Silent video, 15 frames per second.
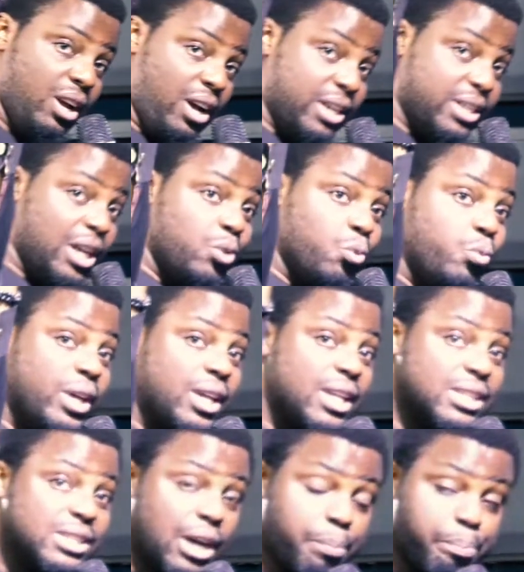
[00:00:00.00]
and then
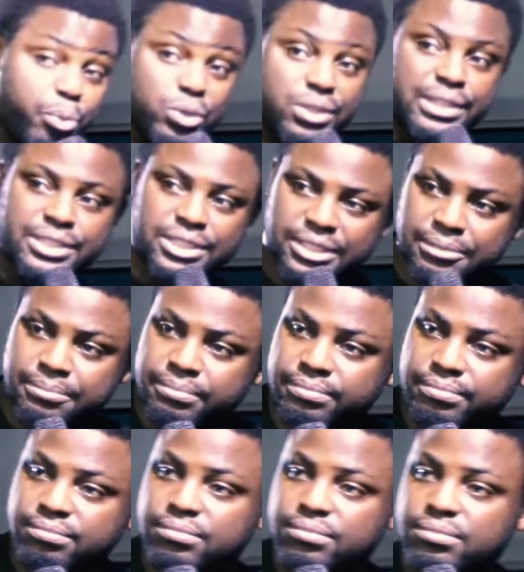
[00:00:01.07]
weakened our potency.
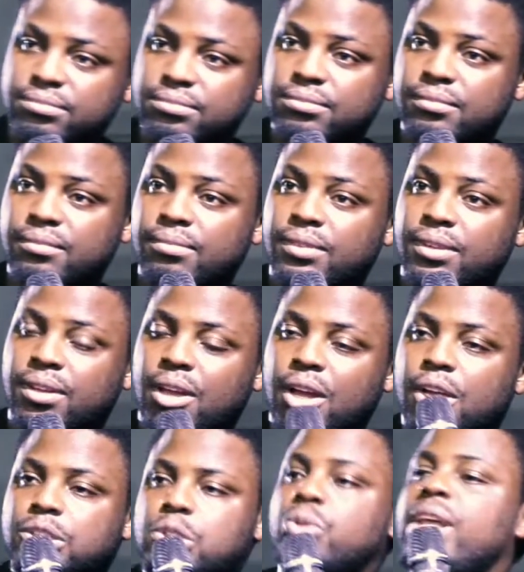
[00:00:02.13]

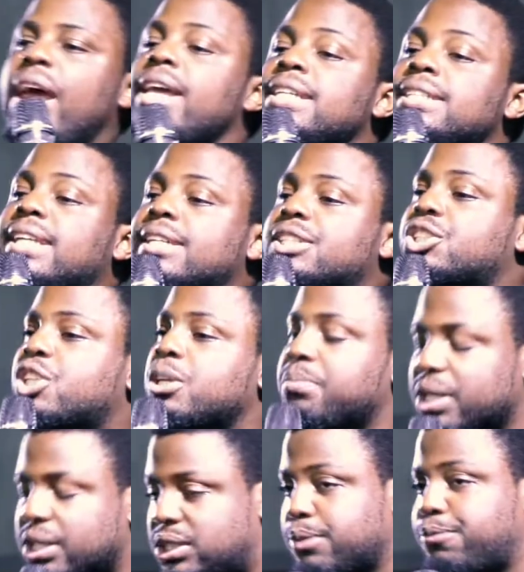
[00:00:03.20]
Today is
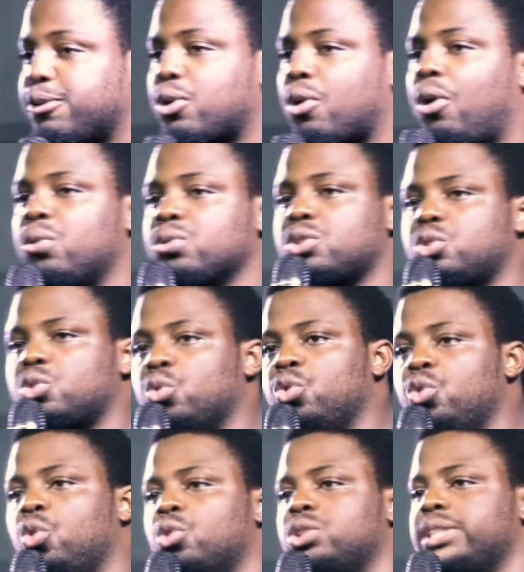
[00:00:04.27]
extremely difficult to
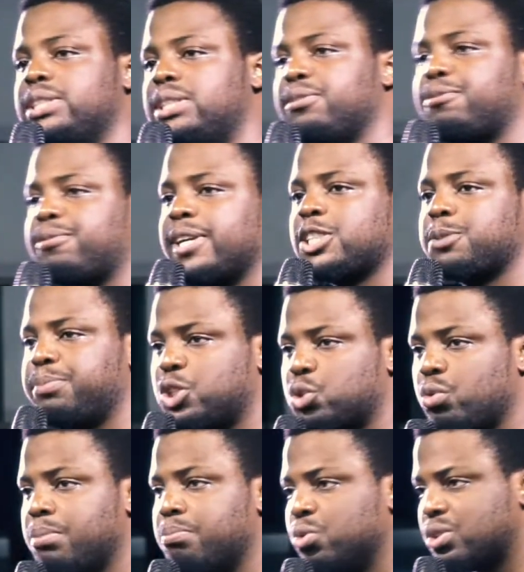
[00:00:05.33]
know the difference
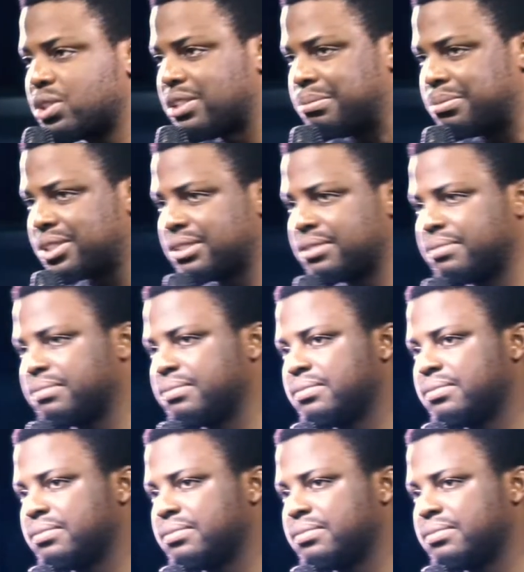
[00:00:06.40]
between Muslims.